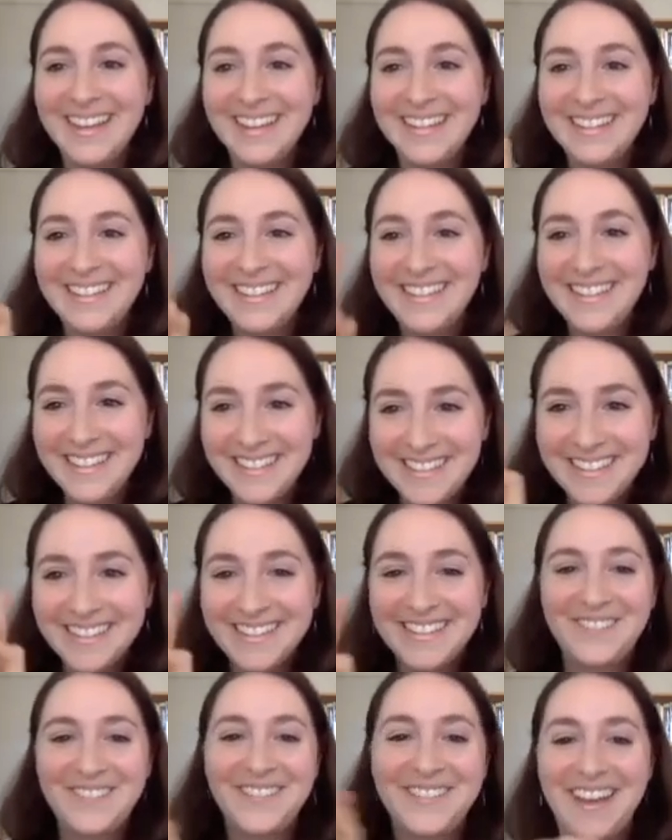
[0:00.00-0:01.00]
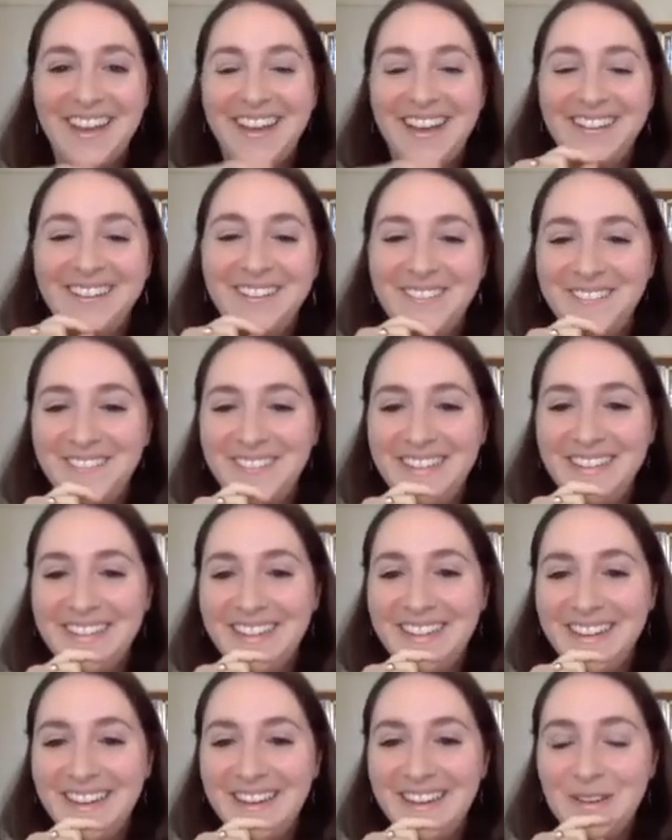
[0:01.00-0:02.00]
okay. teaches
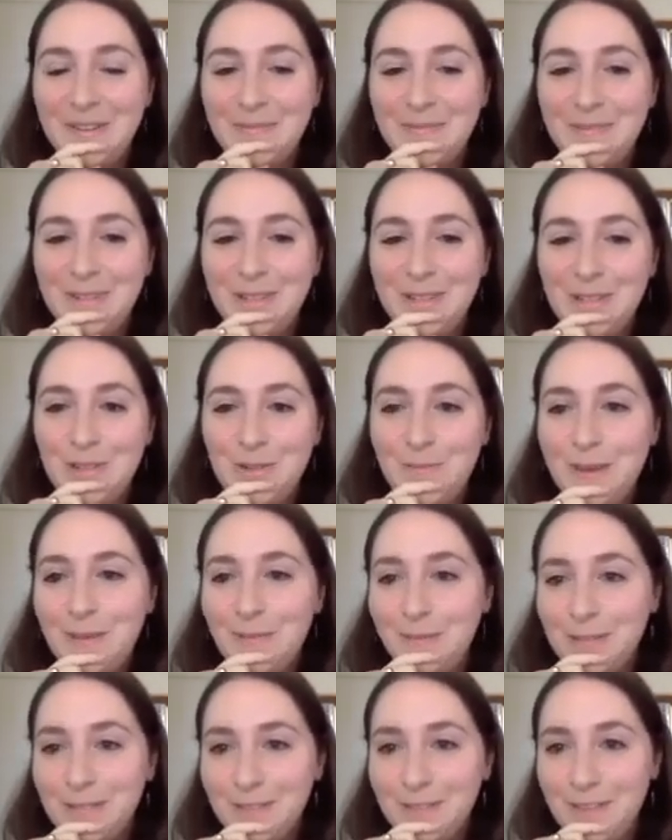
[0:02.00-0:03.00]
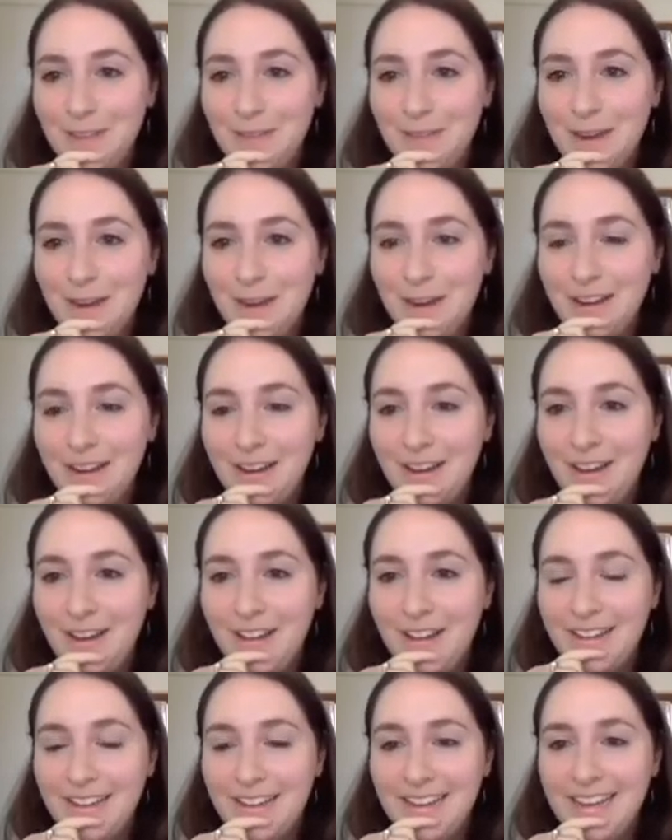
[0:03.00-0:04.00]
photography um, to members of the American
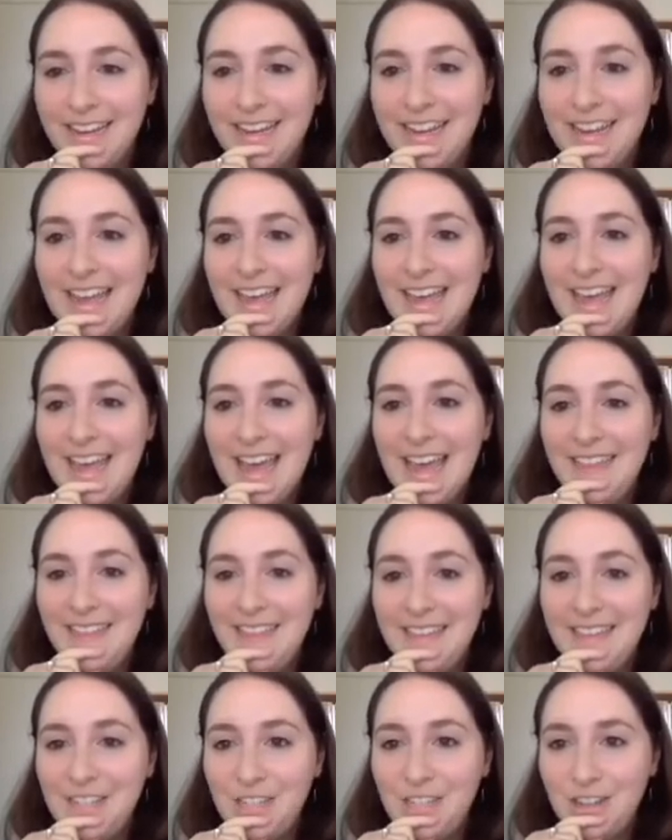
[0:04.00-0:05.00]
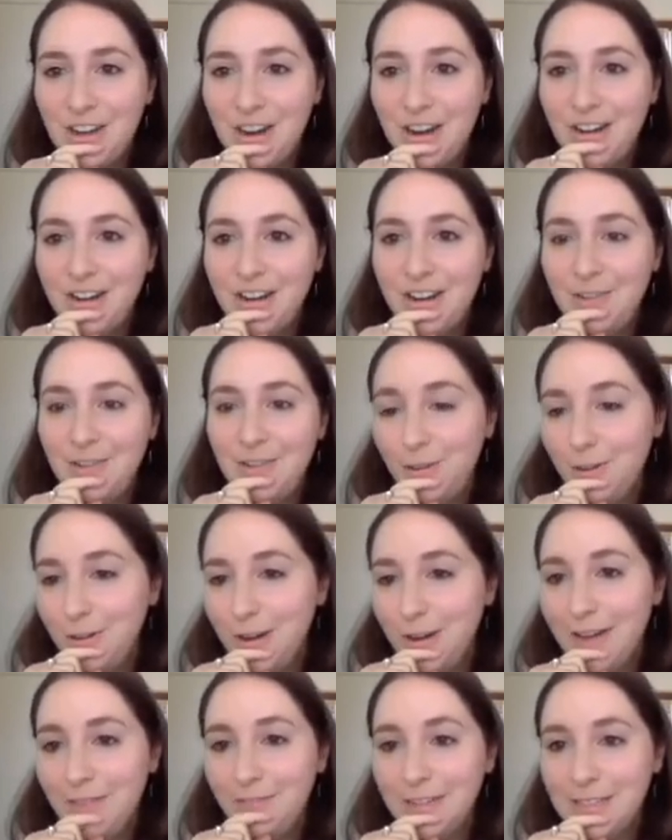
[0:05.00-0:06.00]
colony, and they start a
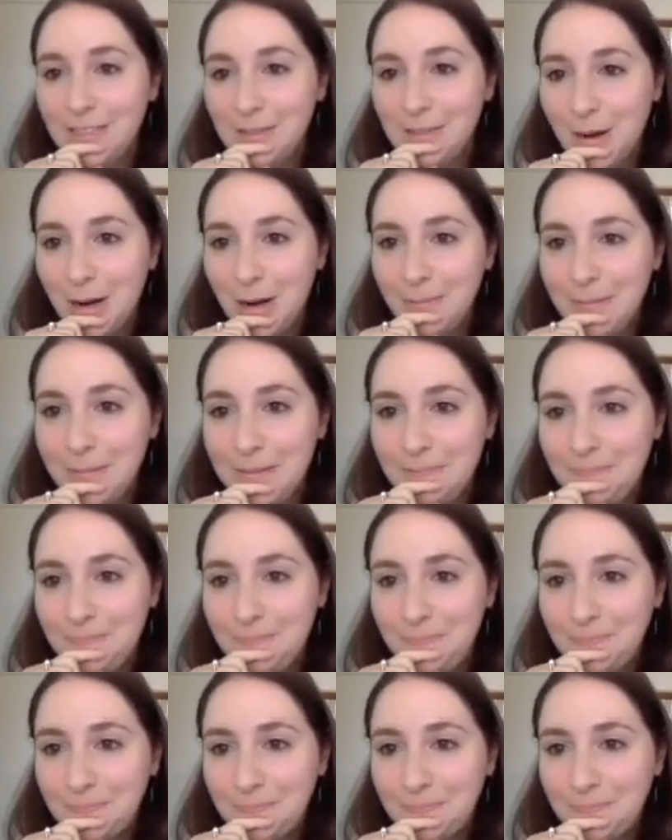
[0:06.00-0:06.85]
photographic department